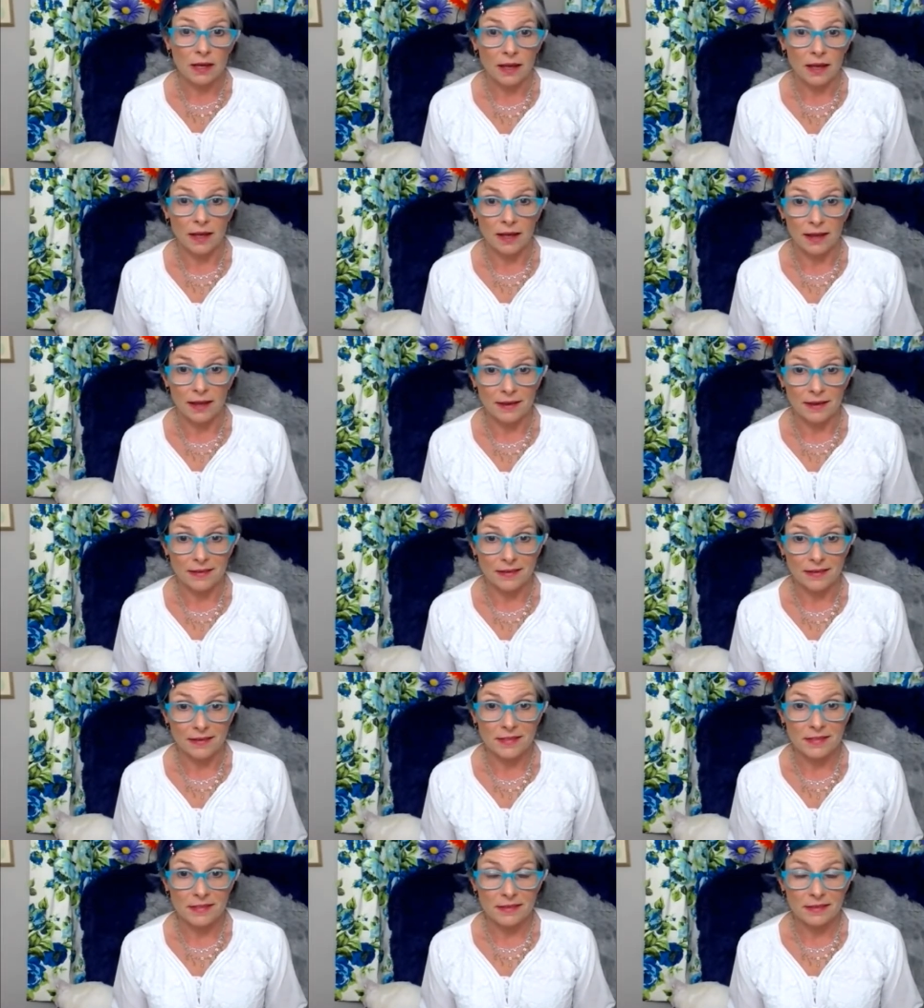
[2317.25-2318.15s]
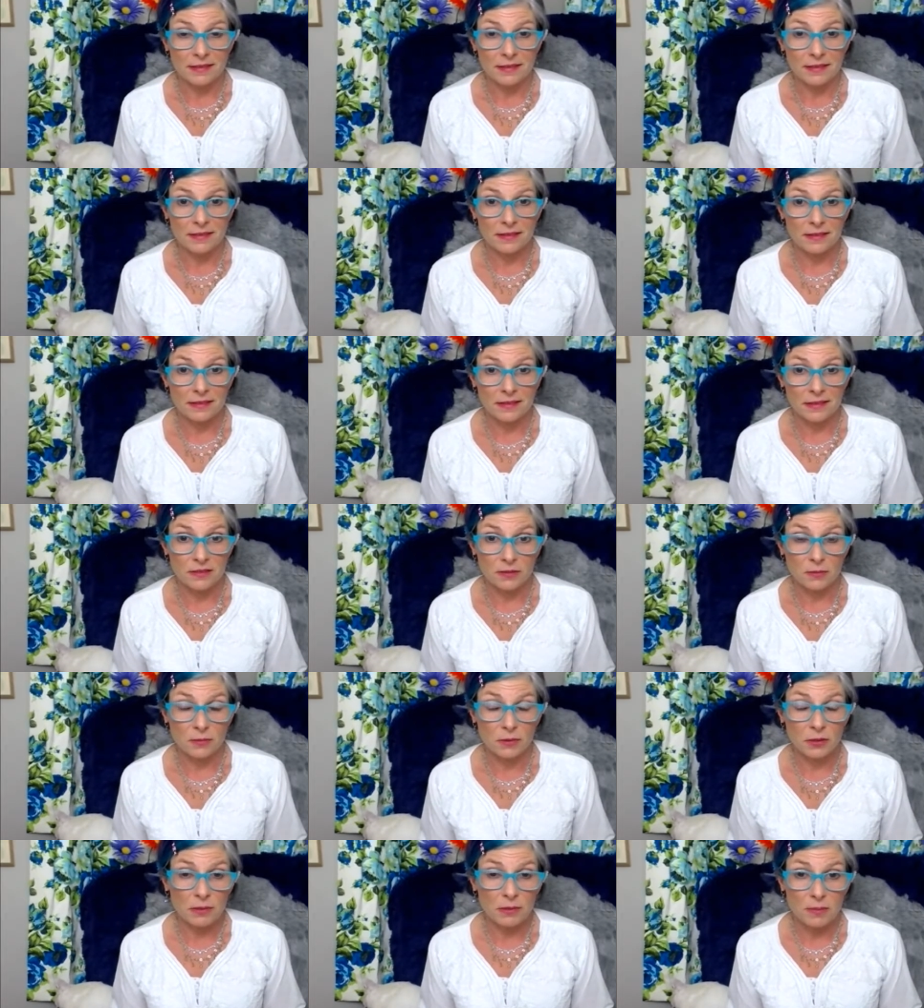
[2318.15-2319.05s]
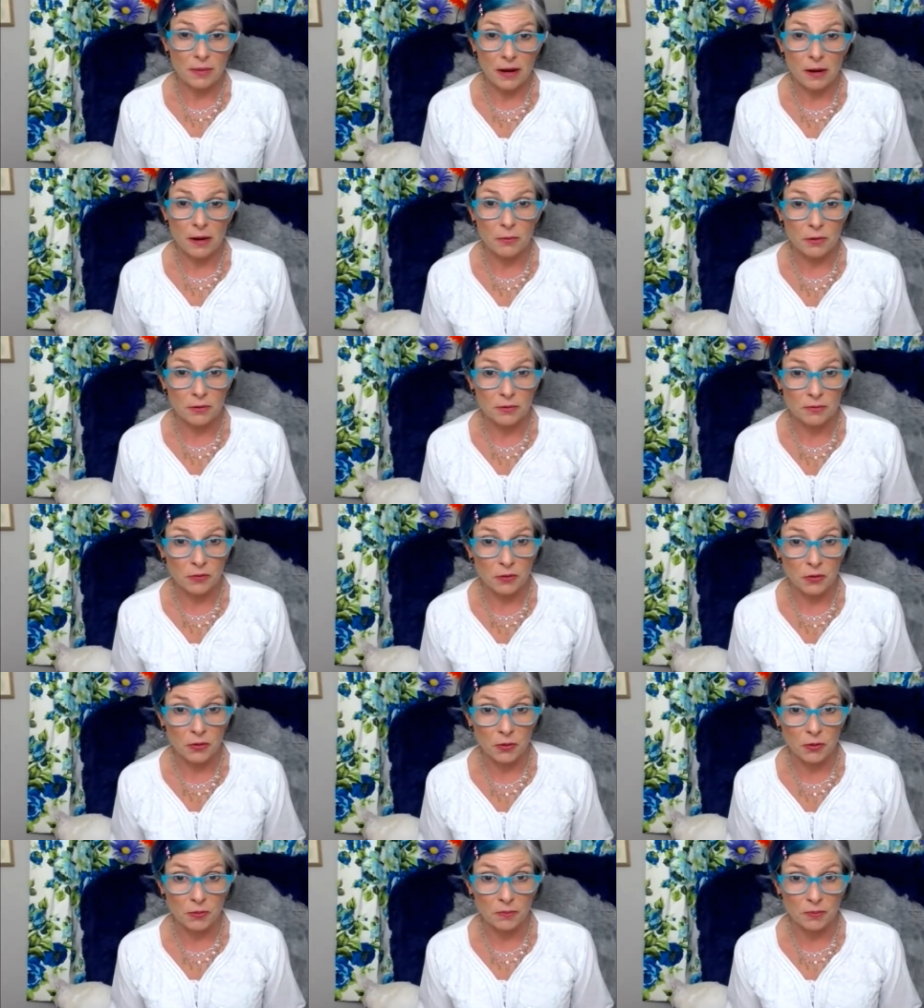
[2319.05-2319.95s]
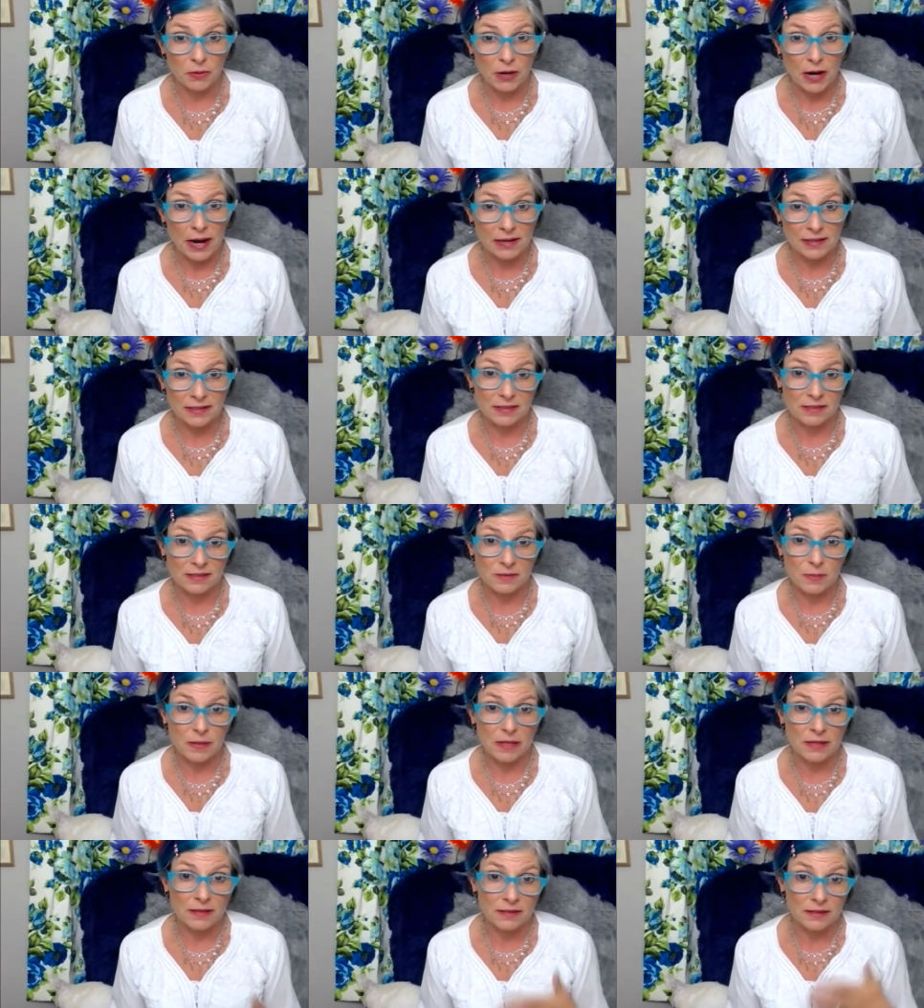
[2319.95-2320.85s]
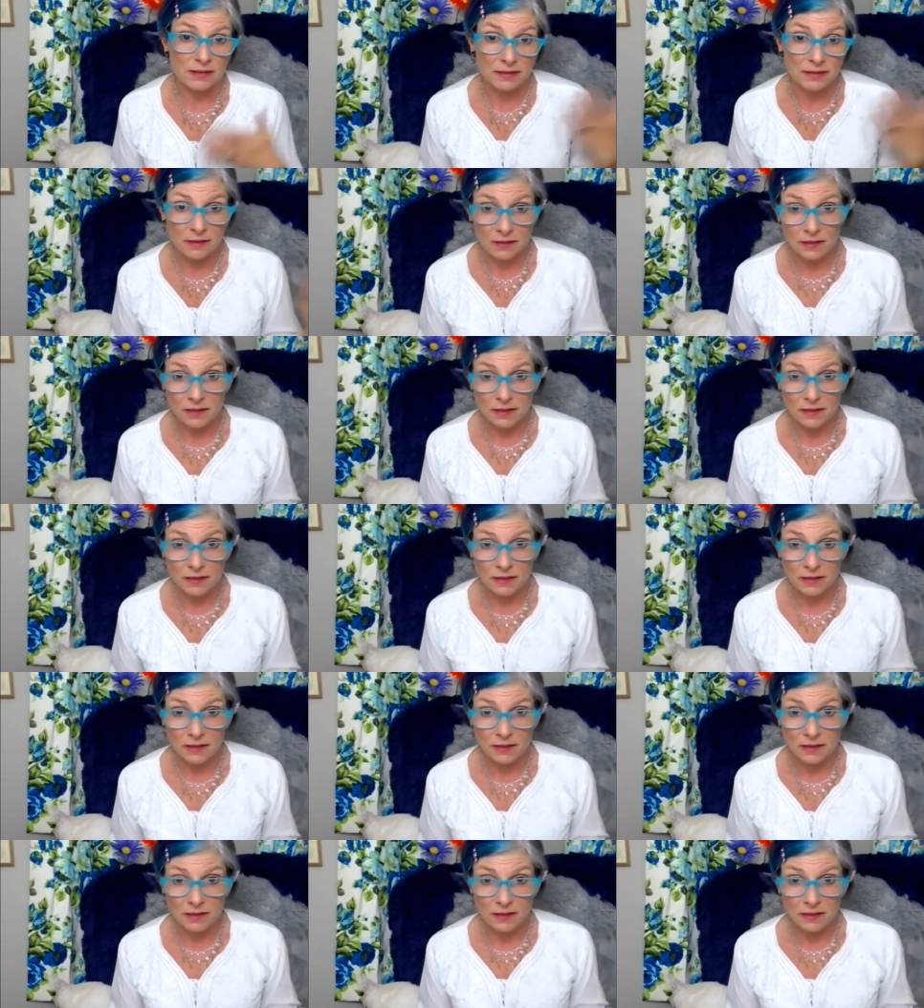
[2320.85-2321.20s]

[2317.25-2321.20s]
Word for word: And it's a really powerful practice because